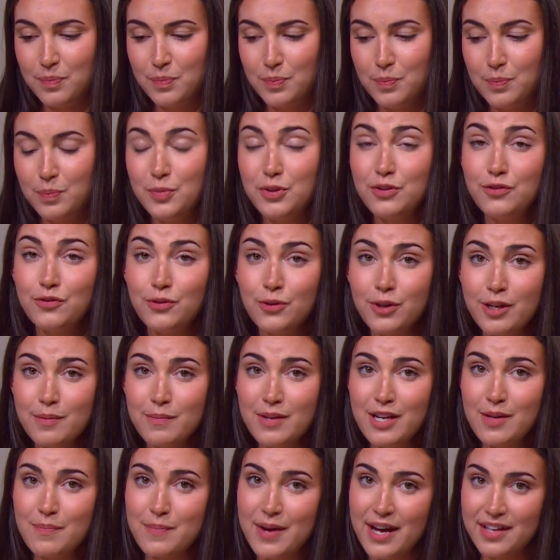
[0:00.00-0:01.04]
Before
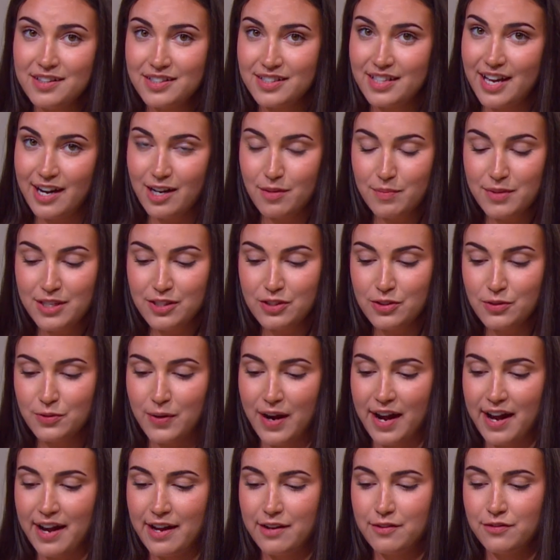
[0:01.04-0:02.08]
Macbeth's enemies
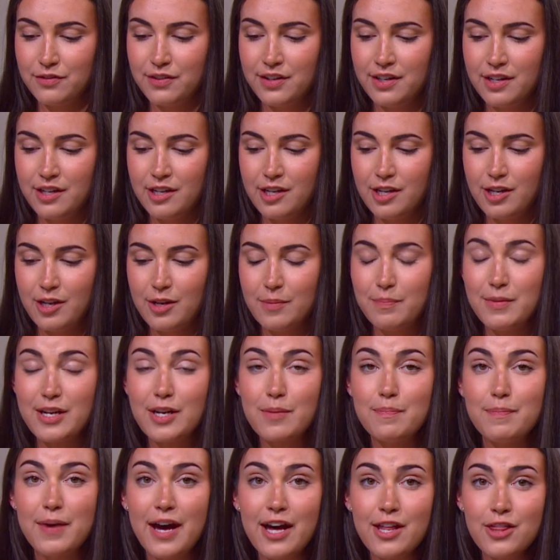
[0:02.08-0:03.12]
arrive,
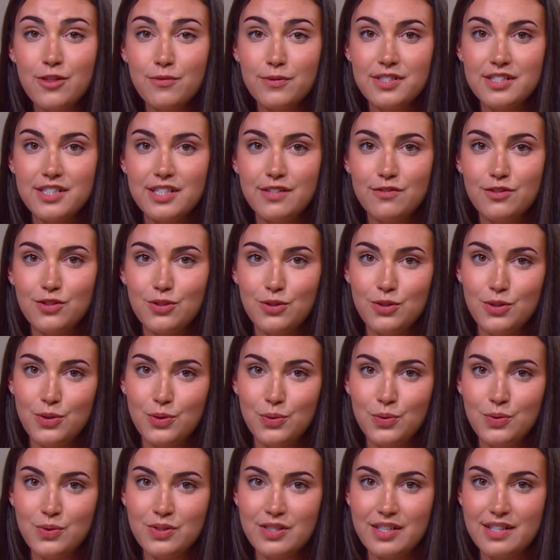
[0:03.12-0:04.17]
Macbeth receives
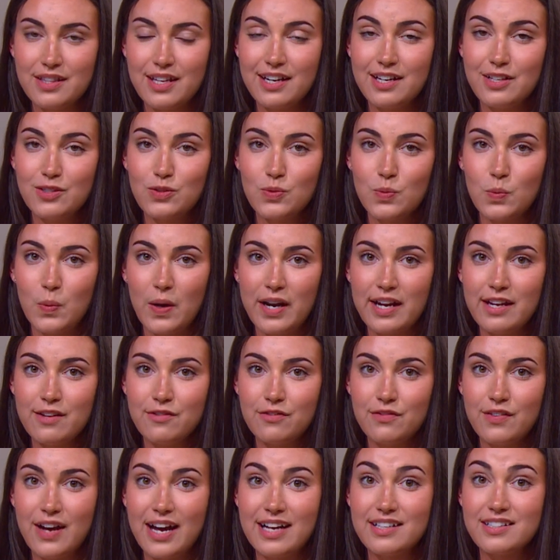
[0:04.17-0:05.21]
news that his
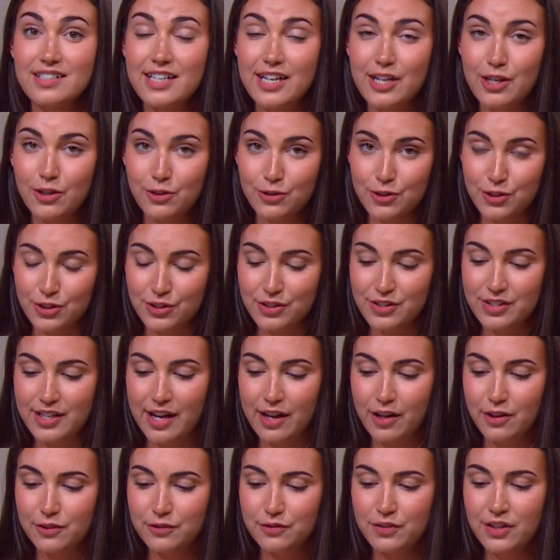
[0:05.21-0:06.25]
wife has killed
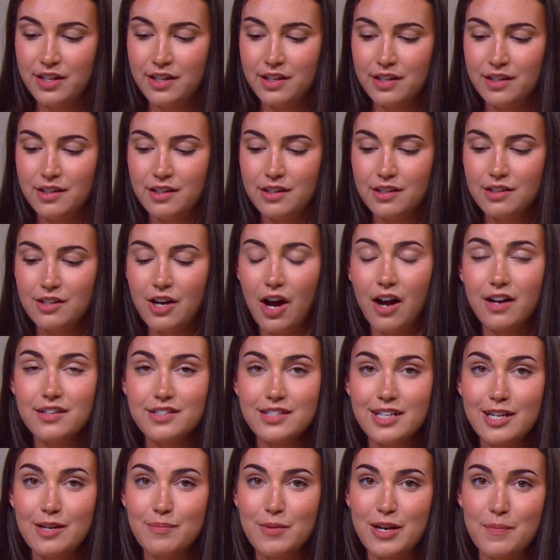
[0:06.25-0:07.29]
herself,
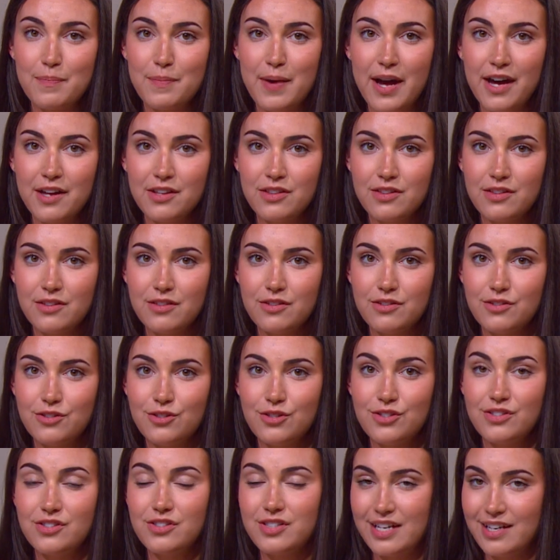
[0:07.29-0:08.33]
causing Macbeth
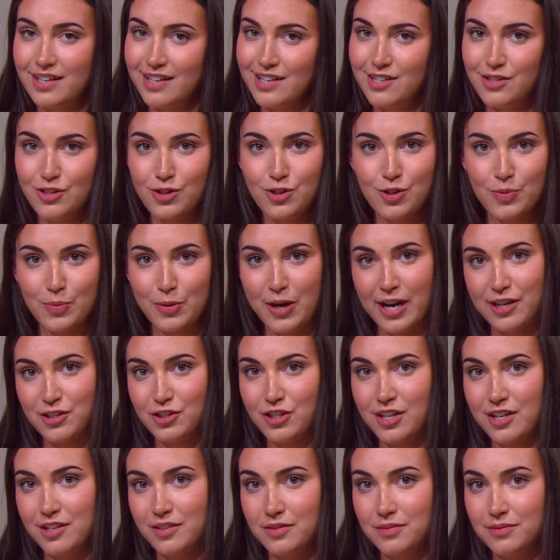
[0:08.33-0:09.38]
to sink into
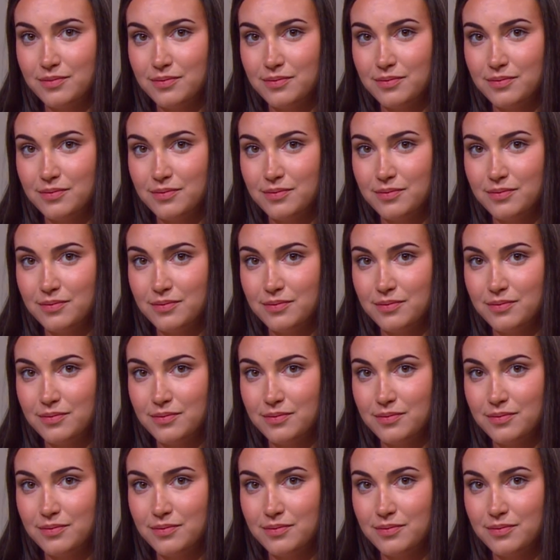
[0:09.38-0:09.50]
depression.